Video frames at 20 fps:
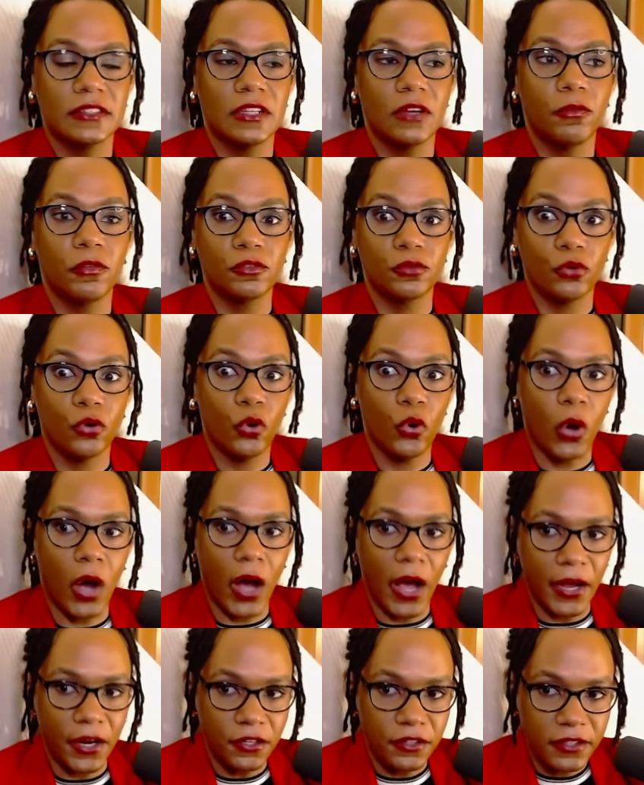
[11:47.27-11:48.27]
of what's
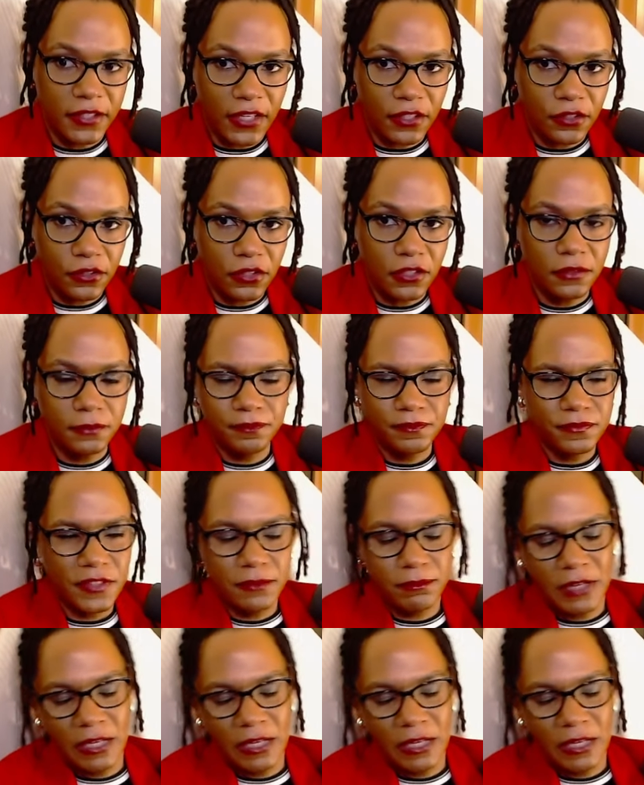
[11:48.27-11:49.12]
required to get good, then